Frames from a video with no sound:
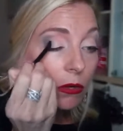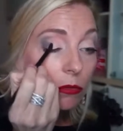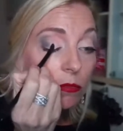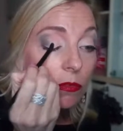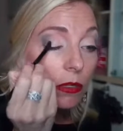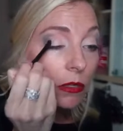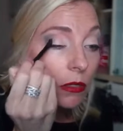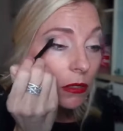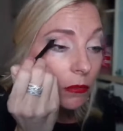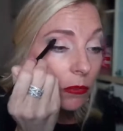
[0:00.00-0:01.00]

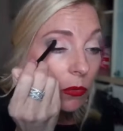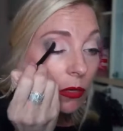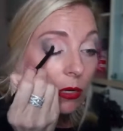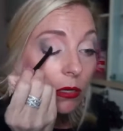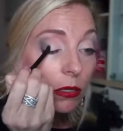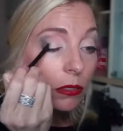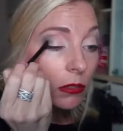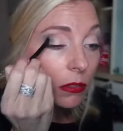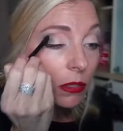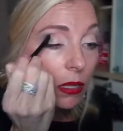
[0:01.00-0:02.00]
over more
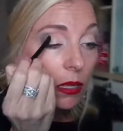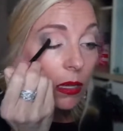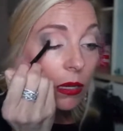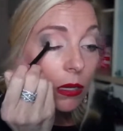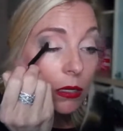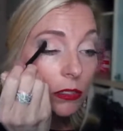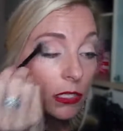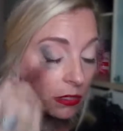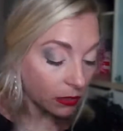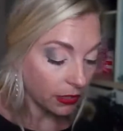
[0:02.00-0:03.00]

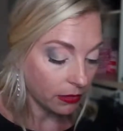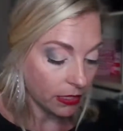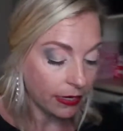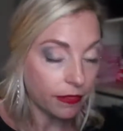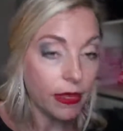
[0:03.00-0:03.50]
onto the lid like